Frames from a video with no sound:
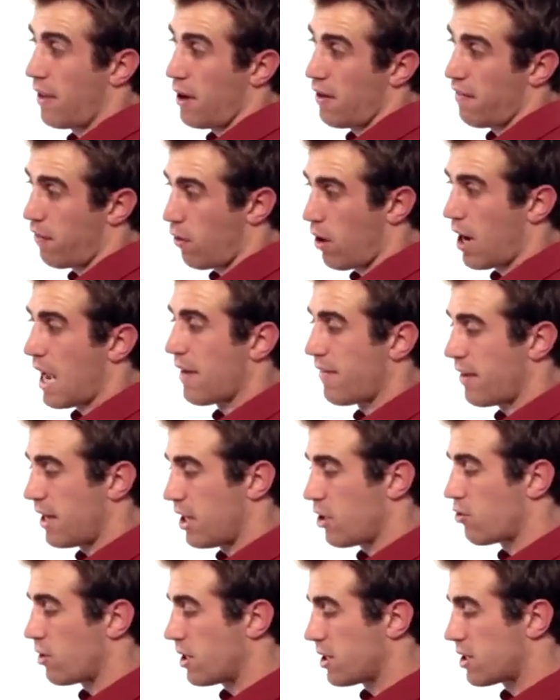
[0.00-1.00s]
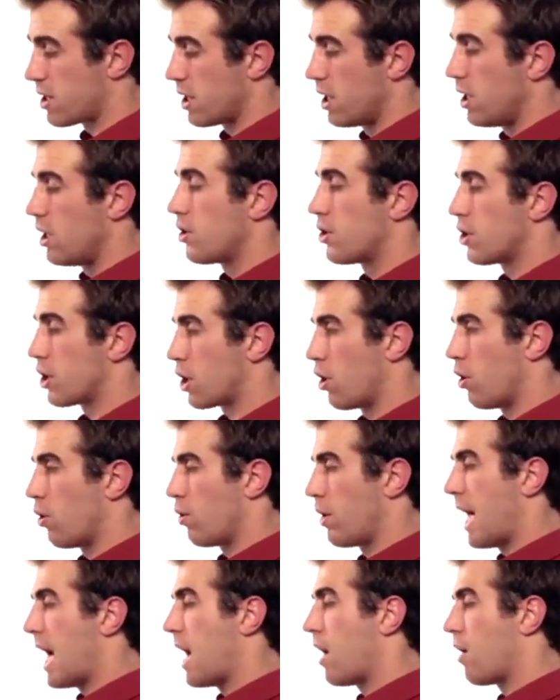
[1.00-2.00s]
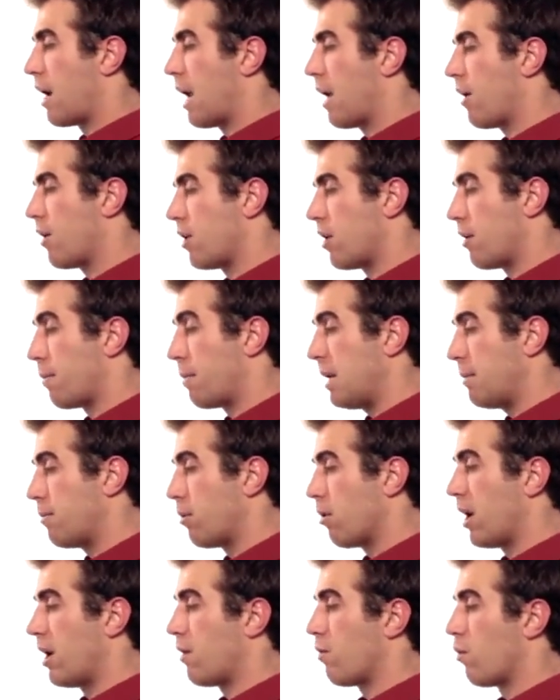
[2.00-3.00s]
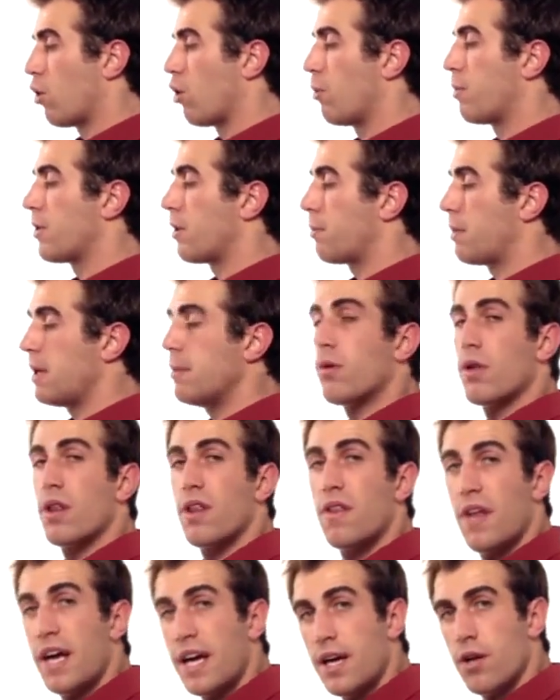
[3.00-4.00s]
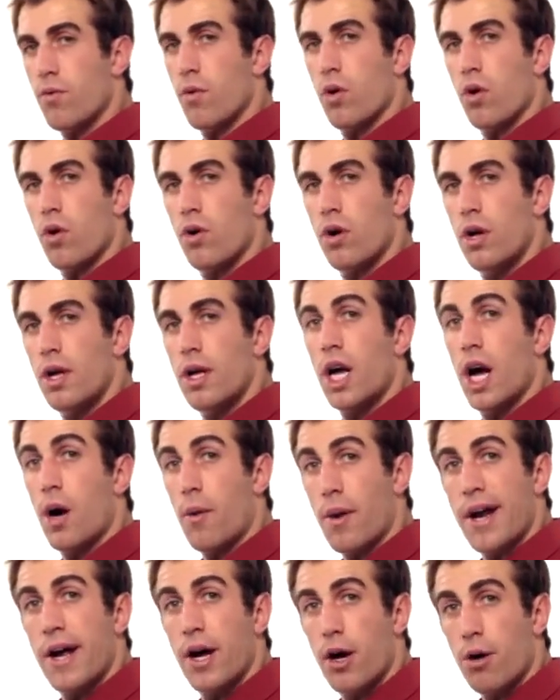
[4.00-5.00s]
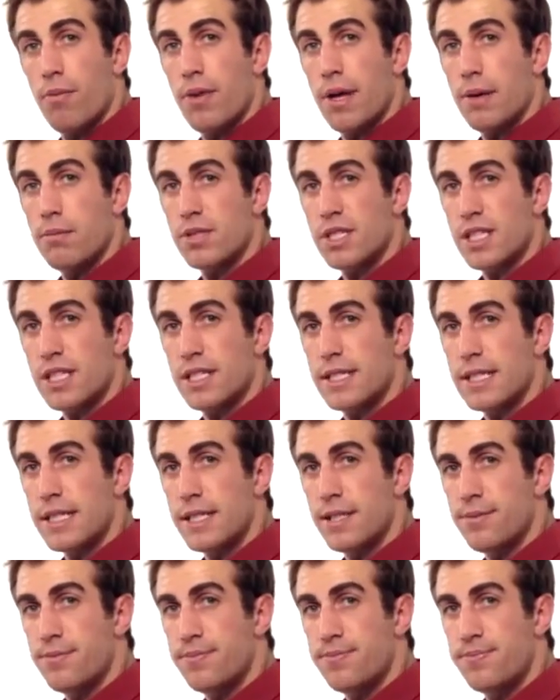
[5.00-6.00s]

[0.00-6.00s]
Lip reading: therefore I have an interest to go now not only to the people I enroll, but the people that they enroll. I want to help them succeed.